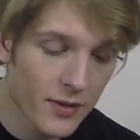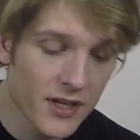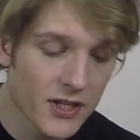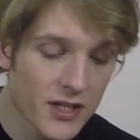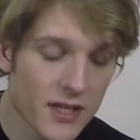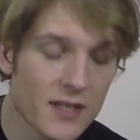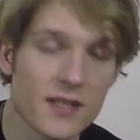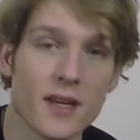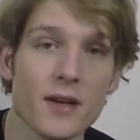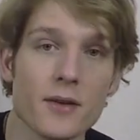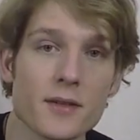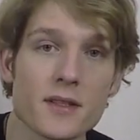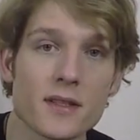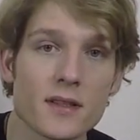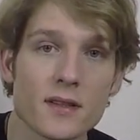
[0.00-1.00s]

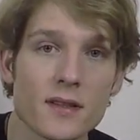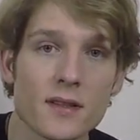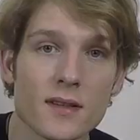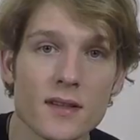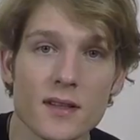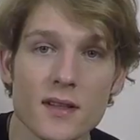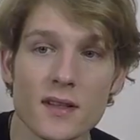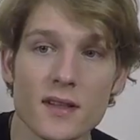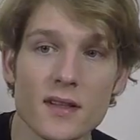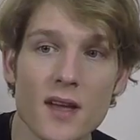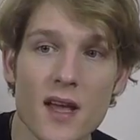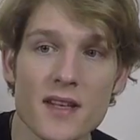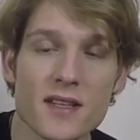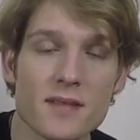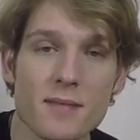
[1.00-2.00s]
Shintos.
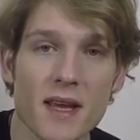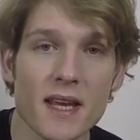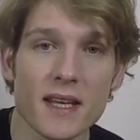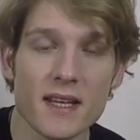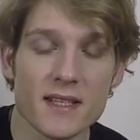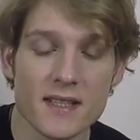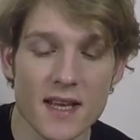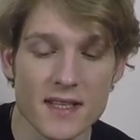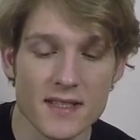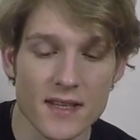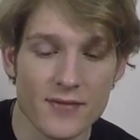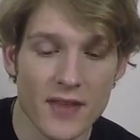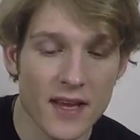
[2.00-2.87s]
It doesn't make any sense. If they